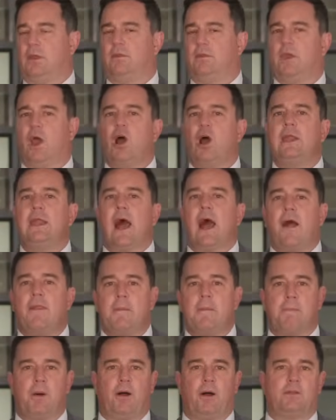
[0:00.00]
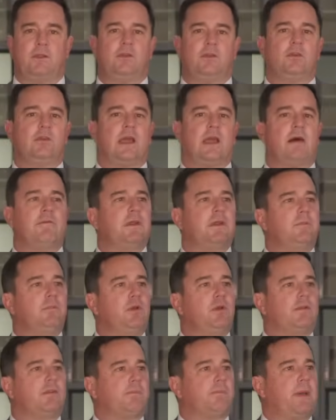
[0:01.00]
The only other party to govern in
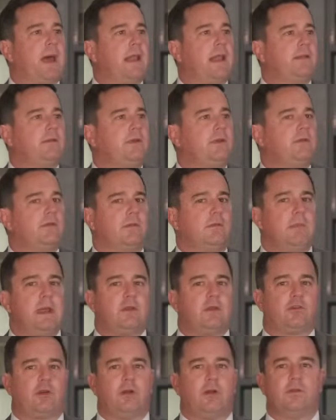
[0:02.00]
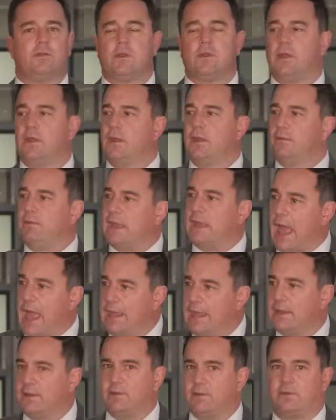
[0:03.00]
municipalities and metros, the
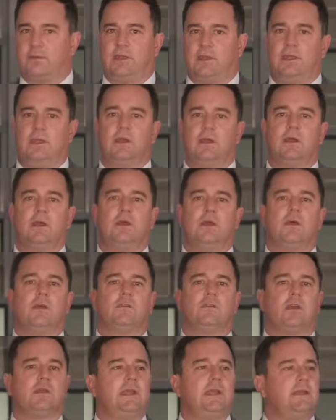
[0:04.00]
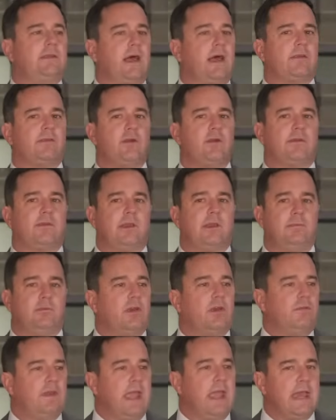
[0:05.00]
ANC, certainly does not seem
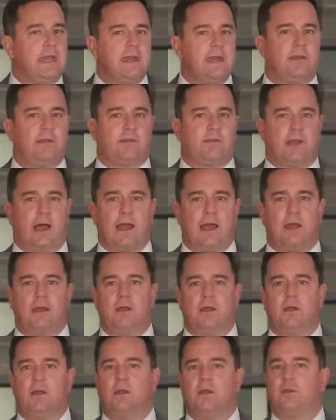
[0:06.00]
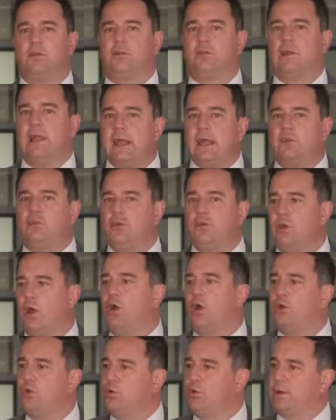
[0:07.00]
to have any desire to let you
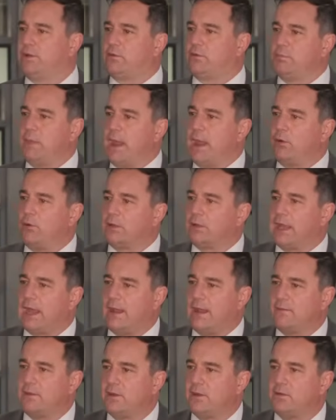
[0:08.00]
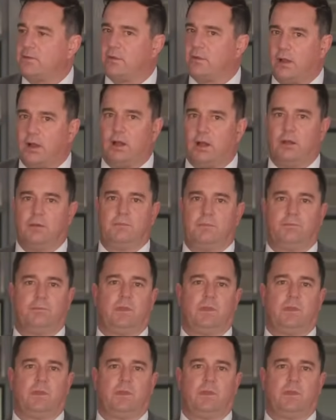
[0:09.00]
know who its mayoral candidates are.